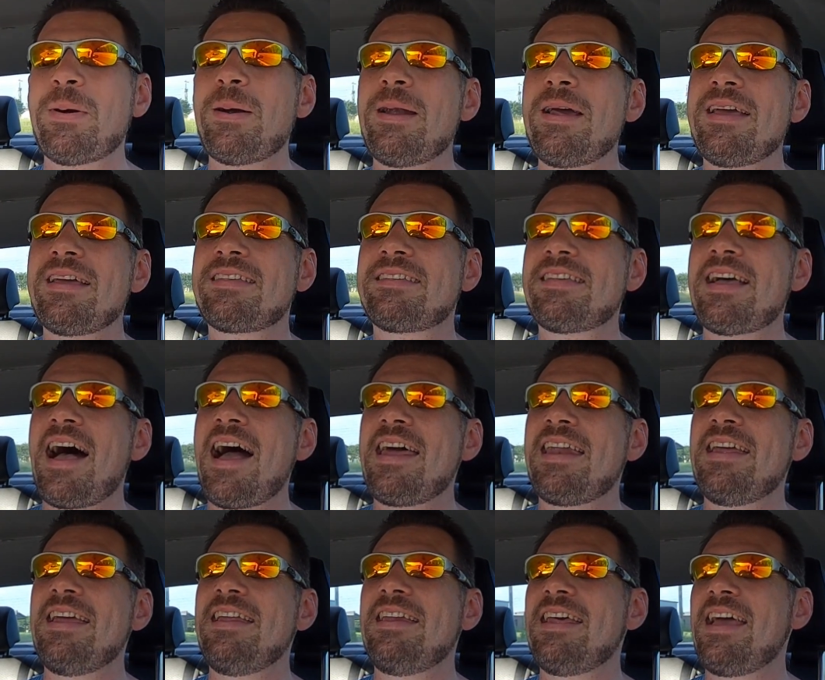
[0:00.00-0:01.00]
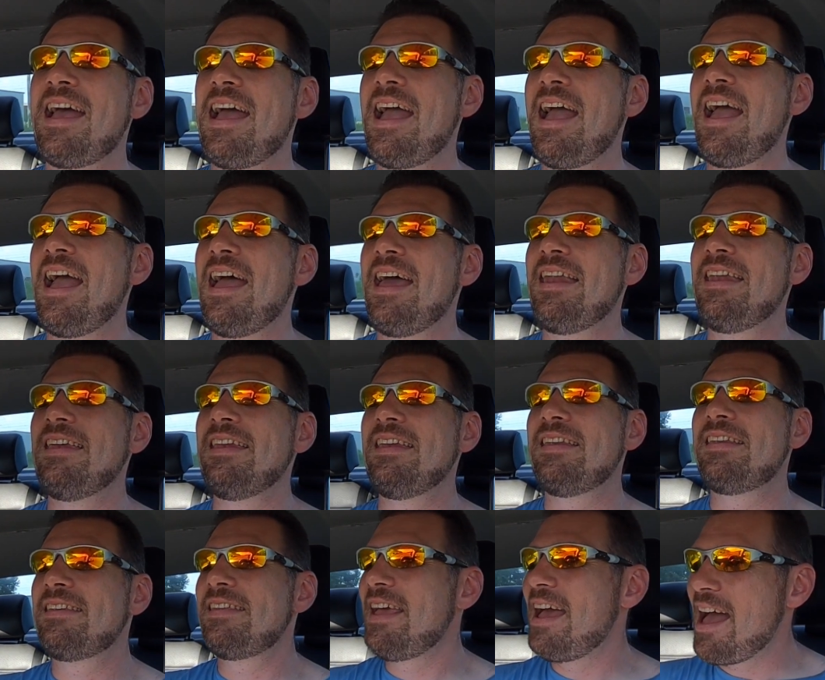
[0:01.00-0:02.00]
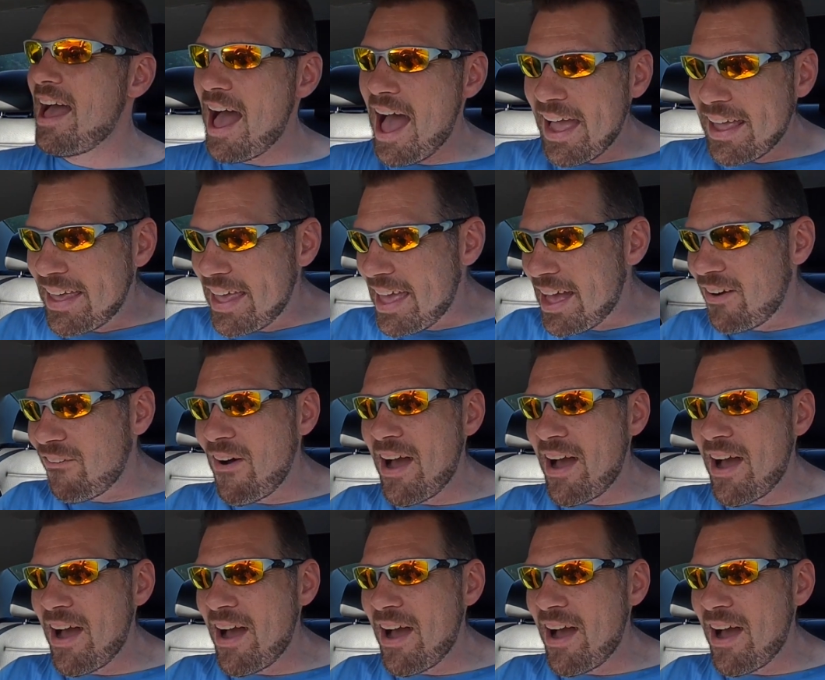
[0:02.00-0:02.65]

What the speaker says: pretty excited, and yeah, I can't